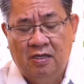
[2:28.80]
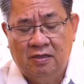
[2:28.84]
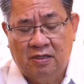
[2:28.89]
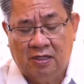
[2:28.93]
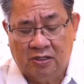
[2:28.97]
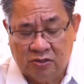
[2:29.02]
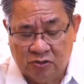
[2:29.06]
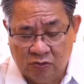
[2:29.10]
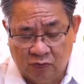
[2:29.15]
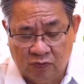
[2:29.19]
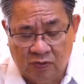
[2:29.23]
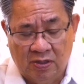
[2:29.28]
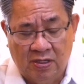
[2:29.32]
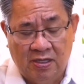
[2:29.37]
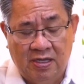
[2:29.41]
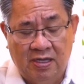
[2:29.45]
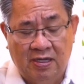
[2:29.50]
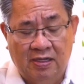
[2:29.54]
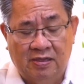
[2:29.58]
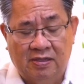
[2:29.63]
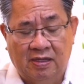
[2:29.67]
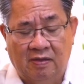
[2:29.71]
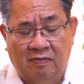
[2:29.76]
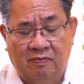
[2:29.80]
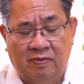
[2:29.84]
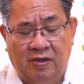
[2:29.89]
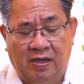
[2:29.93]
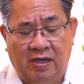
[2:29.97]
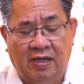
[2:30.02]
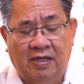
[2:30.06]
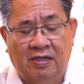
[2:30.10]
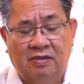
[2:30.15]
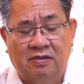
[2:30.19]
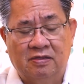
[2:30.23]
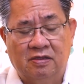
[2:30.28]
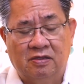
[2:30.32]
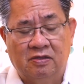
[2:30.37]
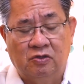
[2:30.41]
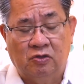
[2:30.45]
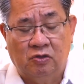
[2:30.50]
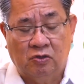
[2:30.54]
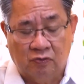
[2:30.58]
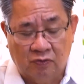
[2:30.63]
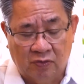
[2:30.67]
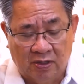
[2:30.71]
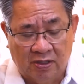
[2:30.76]
that you will heal them, and
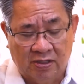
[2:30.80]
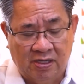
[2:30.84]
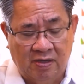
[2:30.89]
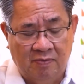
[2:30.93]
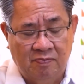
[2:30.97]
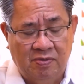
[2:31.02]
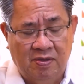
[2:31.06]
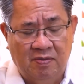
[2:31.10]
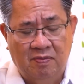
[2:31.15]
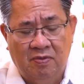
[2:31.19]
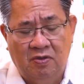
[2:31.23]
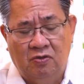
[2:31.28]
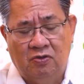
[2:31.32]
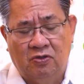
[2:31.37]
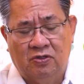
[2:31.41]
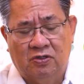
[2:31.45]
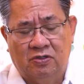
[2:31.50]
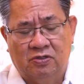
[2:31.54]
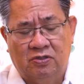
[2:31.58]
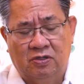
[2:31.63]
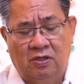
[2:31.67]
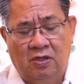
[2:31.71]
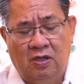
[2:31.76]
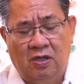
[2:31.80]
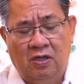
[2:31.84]
you will give them, Lord,